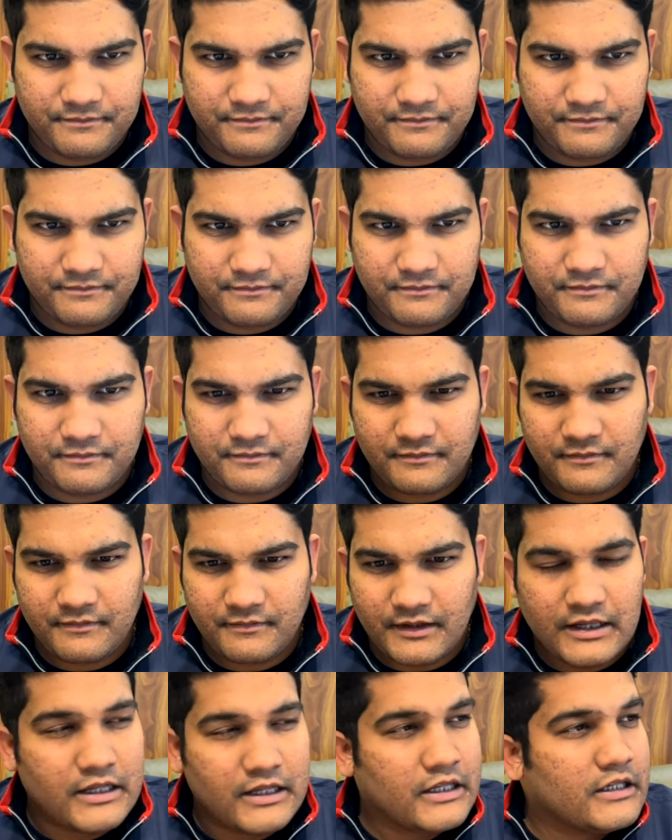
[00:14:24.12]

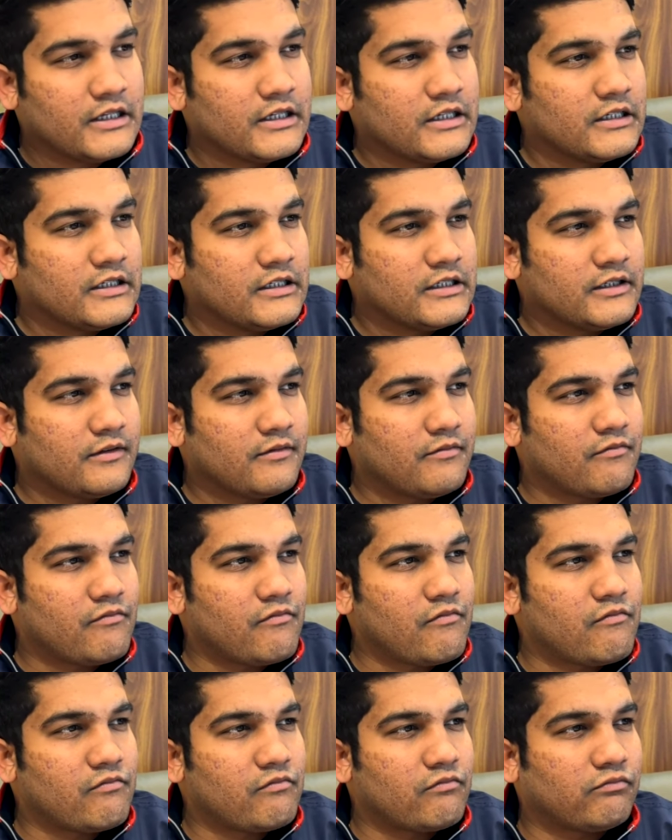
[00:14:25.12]

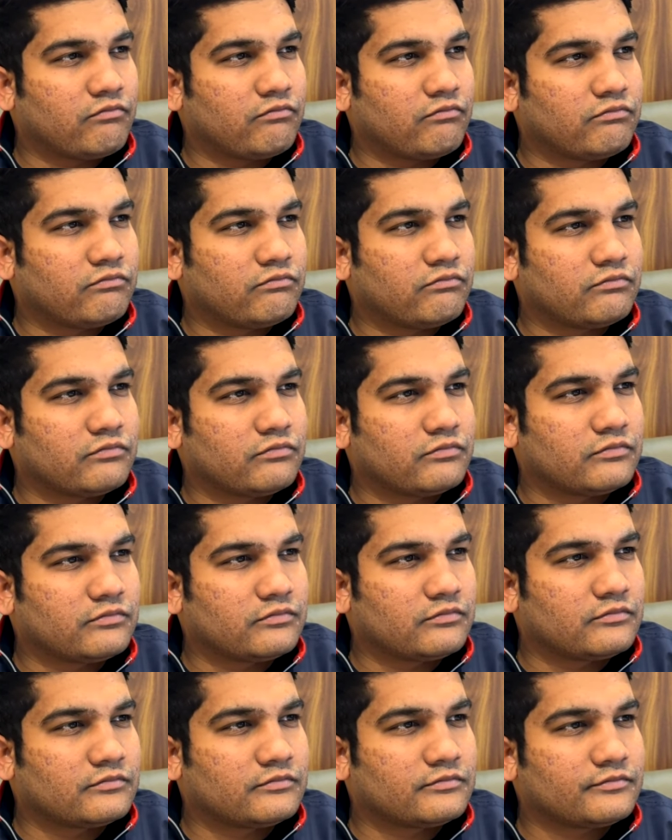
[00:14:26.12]

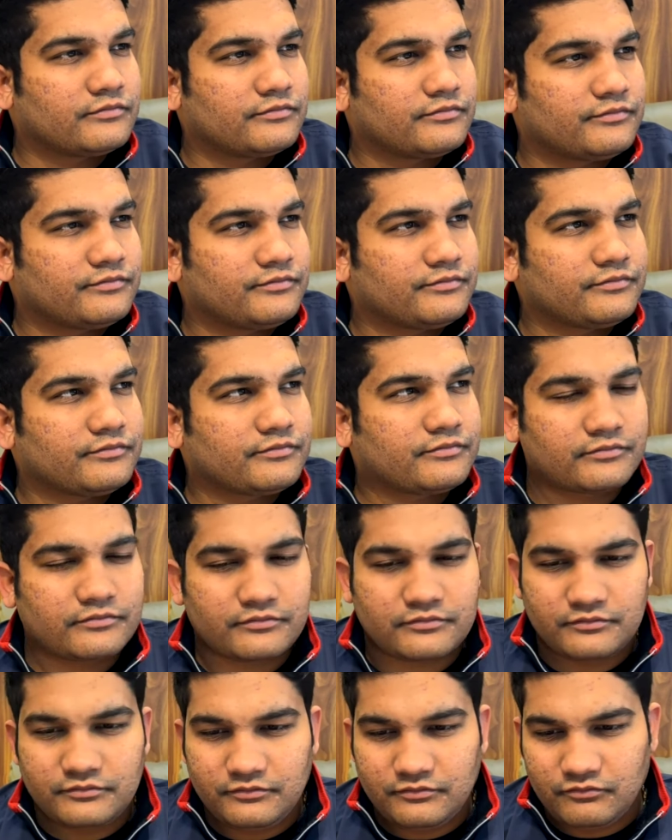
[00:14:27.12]

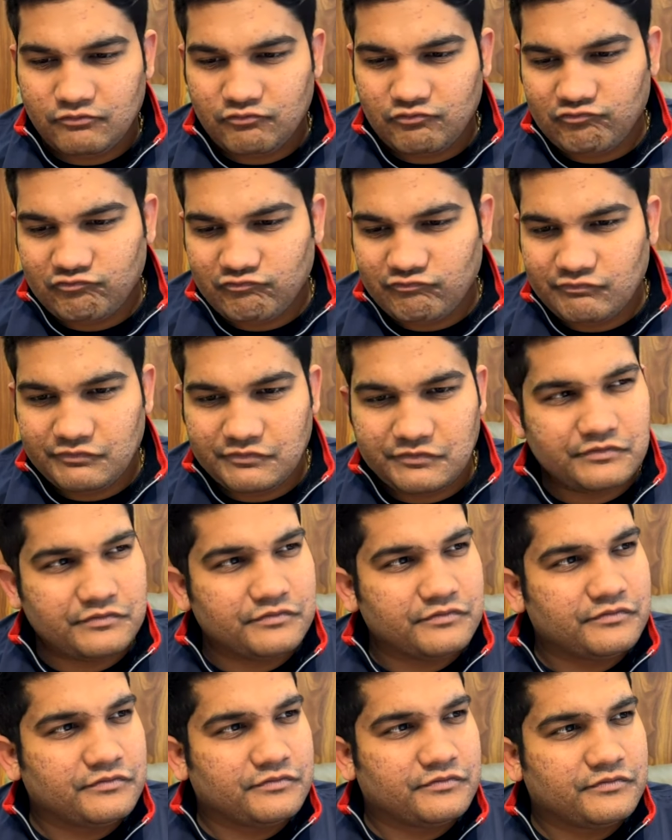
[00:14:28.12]

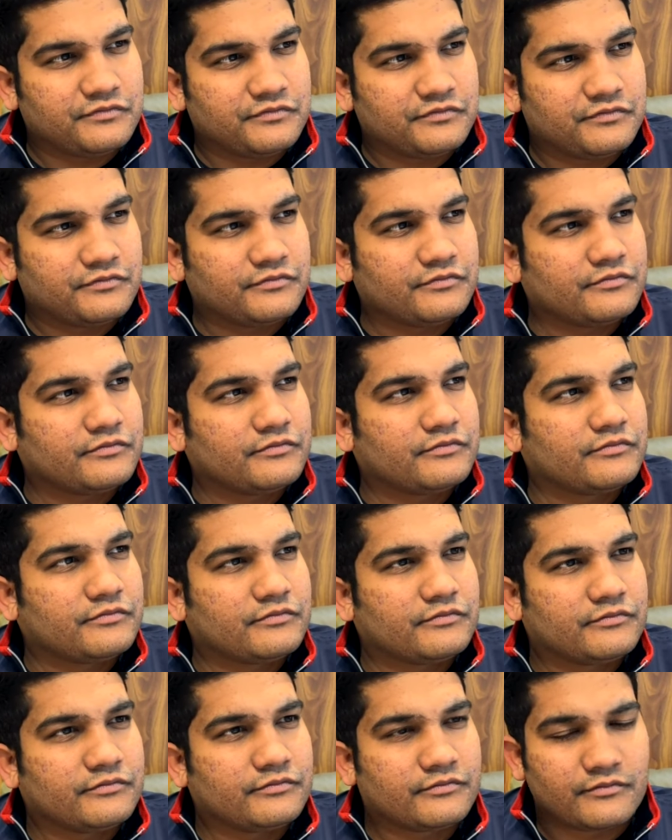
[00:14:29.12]

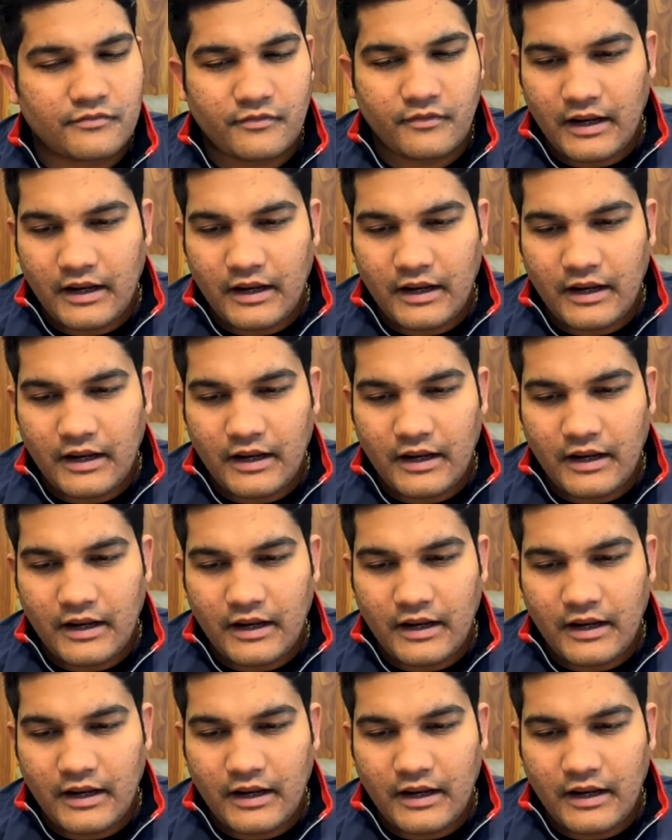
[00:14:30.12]
[no speech]